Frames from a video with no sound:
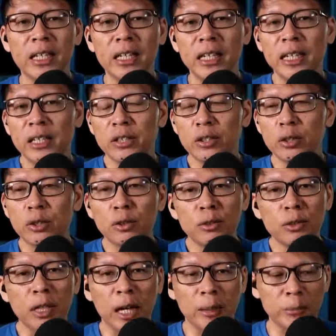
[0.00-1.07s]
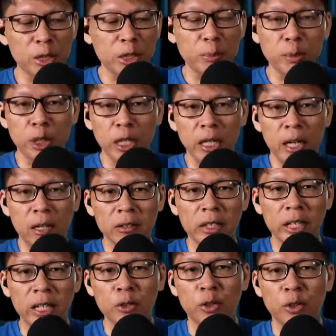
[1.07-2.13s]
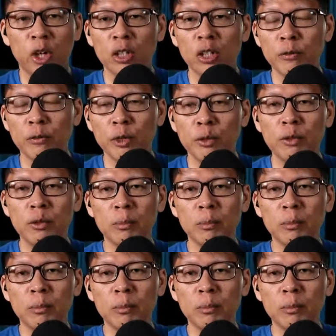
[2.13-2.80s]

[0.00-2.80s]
So I'm just putting it out there to all of you,